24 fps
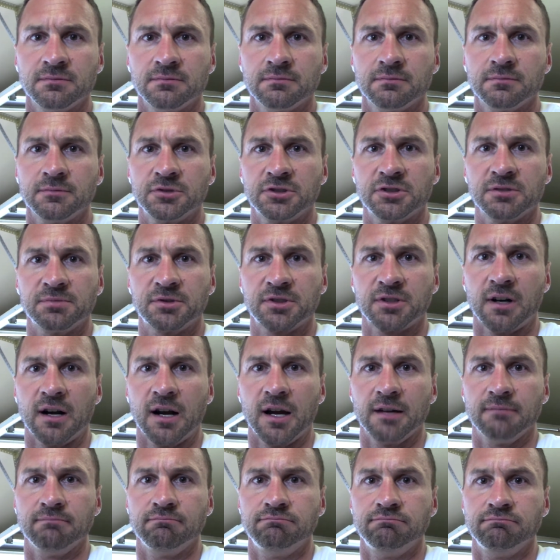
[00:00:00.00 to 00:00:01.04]

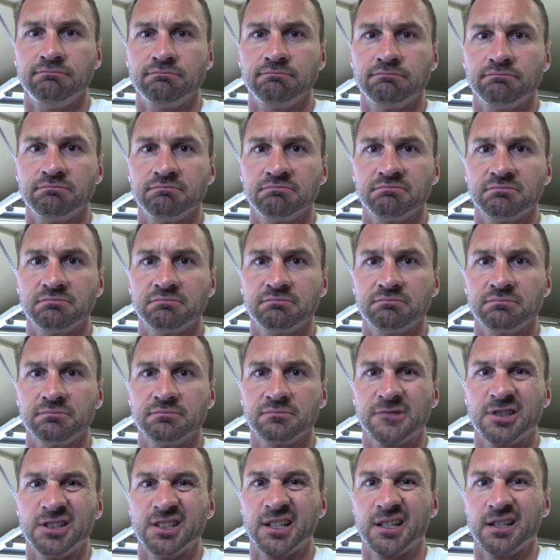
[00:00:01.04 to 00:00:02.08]
Subscribe,
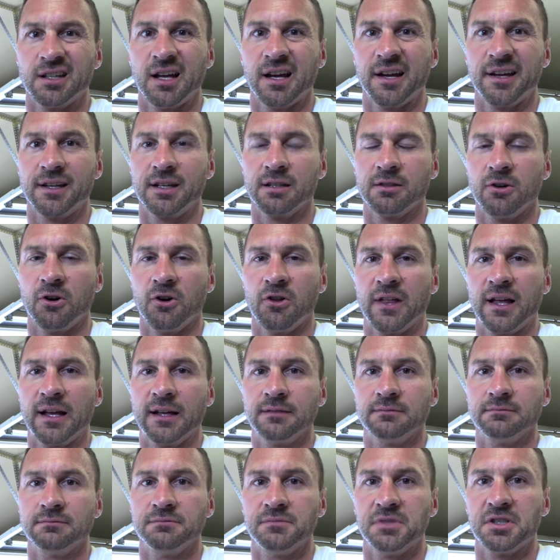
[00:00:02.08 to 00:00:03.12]
click like, and all
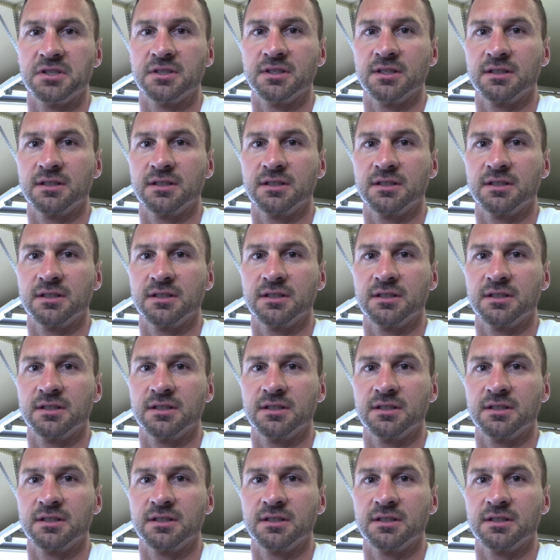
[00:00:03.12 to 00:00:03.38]
that.